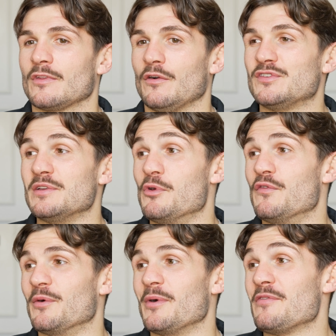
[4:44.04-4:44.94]
Obviously,
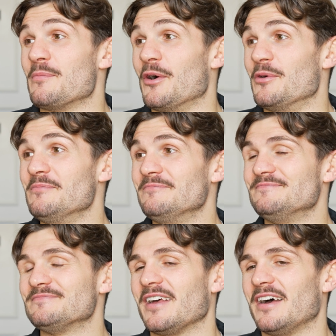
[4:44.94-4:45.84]
moving away from home
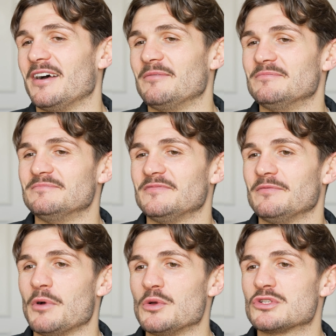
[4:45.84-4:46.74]
um,
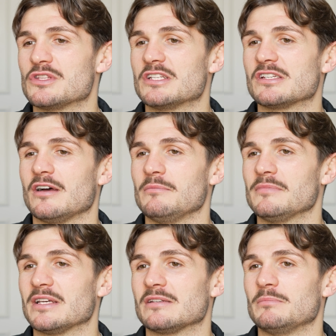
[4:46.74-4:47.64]
most of the time.
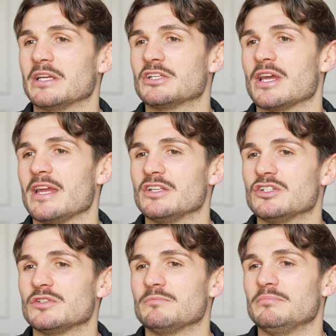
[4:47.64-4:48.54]
That's a big
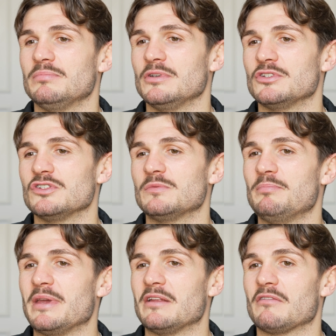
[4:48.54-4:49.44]
change. But just
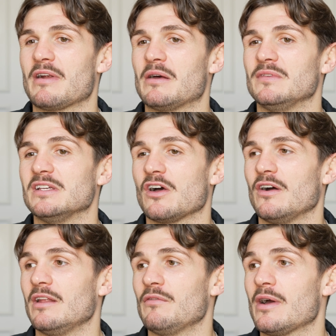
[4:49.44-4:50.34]
being around these
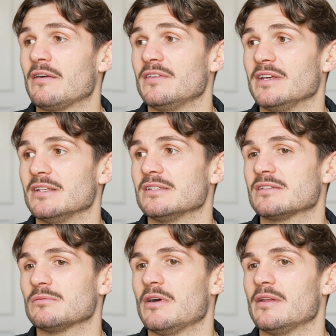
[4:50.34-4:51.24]
high level
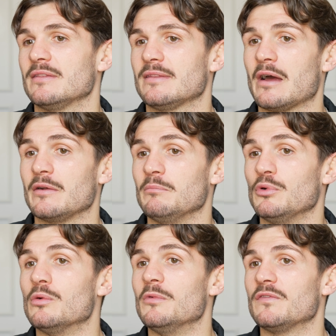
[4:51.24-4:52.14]
athletes, where down in
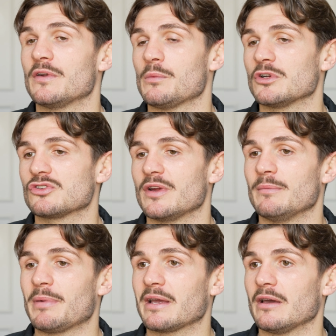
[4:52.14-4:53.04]
Bournemouth when I was
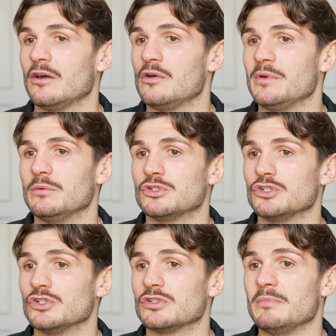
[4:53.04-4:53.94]
training back at home, it was
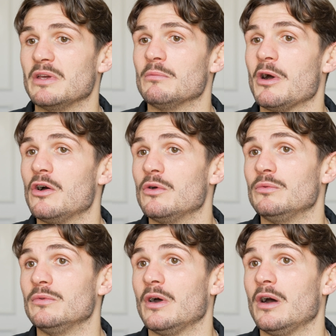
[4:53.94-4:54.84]
just me on my
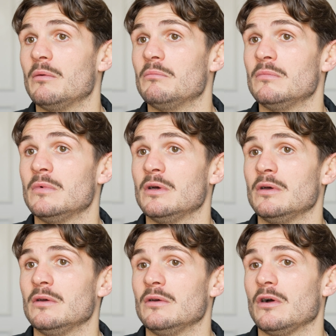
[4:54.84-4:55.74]
own. Um,
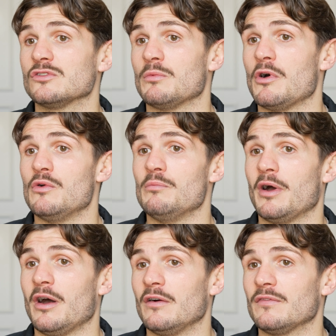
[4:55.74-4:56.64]
I was on my own
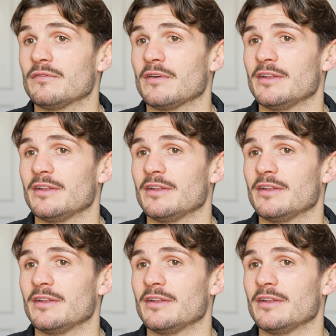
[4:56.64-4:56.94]
path.